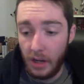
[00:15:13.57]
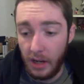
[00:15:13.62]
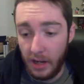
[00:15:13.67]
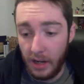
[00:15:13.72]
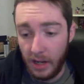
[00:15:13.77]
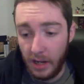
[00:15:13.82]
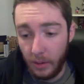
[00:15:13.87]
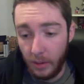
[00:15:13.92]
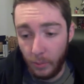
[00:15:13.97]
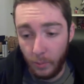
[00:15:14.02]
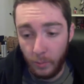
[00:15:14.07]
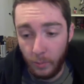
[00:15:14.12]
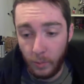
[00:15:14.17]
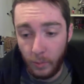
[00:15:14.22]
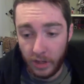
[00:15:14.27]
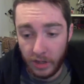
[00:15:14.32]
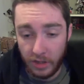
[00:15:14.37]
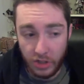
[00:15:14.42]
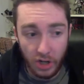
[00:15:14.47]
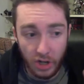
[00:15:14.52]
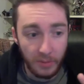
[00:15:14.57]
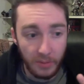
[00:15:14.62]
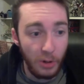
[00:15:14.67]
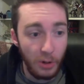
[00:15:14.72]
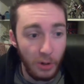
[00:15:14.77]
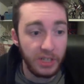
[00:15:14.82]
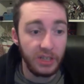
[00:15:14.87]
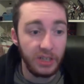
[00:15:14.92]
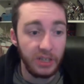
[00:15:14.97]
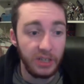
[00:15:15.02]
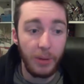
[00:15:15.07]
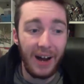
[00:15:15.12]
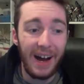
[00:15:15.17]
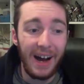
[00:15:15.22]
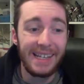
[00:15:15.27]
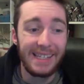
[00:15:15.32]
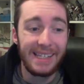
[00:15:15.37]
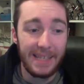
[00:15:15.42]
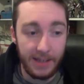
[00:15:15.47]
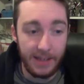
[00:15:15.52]
We're going to start posting the
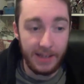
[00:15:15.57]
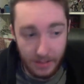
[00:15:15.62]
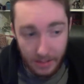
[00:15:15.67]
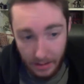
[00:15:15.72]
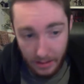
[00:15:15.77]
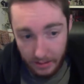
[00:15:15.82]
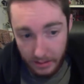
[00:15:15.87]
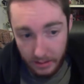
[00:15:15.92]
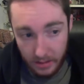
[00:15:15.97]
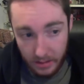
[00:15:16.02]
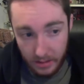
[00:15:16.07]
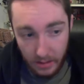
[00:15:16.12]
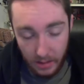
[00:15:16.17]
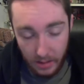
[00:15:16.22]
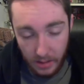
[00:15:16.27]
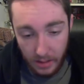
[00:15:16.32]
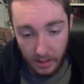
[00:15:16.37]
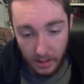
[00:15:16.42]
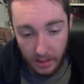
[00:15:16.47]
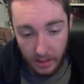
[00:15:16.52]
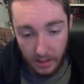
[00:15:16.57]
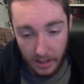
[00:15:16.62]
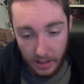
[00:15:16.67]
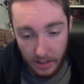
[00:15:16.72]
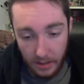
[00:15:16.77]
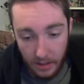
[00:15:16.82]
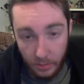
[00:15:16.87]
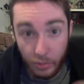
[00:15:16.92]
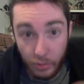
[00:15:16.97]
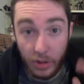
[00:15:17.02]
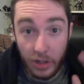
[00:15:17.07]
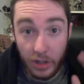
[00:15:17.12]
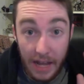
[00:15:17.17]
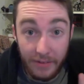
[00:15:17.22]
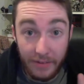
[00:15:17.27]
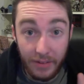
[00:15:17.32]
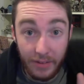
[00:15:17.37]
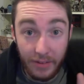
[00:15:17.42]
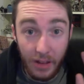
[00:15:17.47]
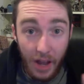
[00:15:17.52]
podcast on here. We're going to
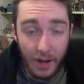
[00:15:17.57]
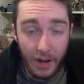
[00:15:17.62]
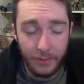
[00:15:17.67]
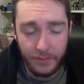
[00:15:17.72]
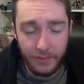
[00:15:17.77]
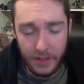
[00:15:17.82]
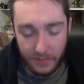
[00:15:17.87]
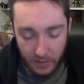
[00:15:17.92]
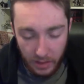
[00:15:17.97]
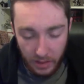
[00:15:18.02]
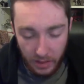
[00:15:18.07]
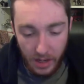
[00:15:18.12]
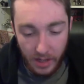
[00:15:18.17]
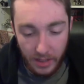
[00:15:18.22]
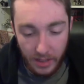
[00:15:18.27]
have a lot of different